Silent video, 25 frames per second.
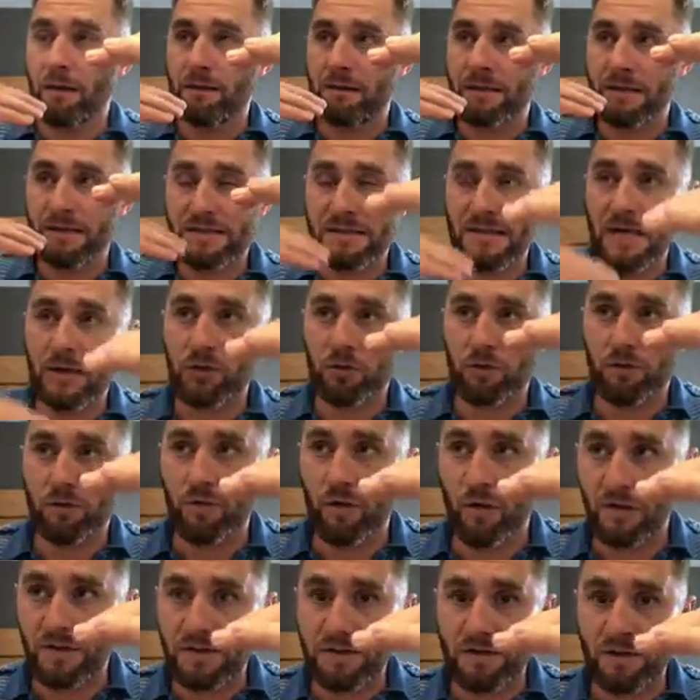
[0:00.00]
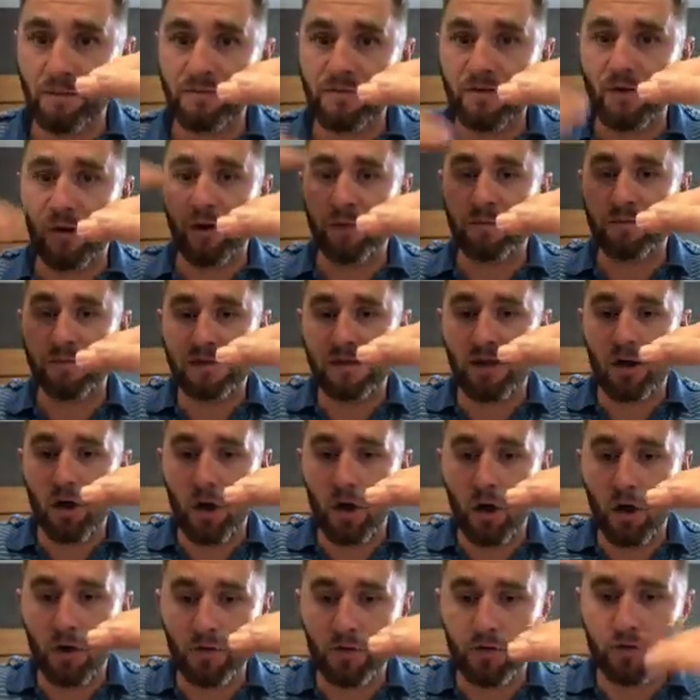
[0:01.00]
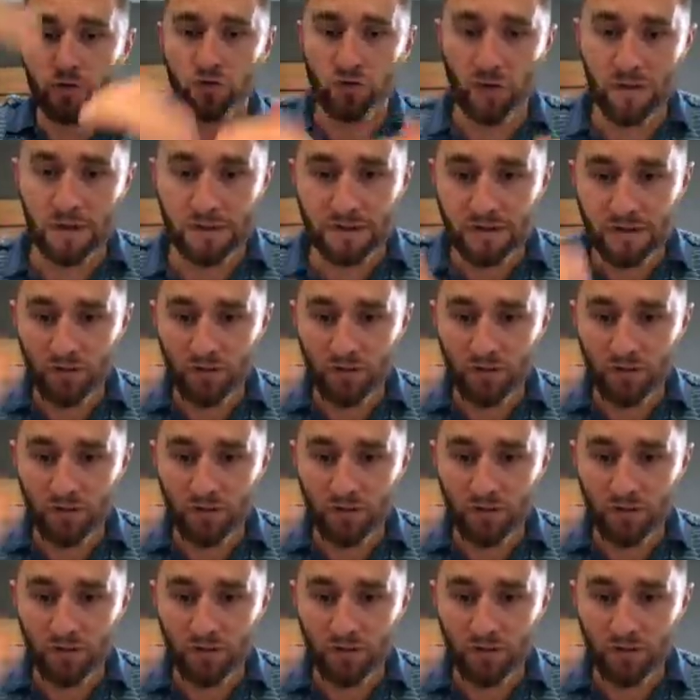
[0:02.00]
the sacrifice sometimes is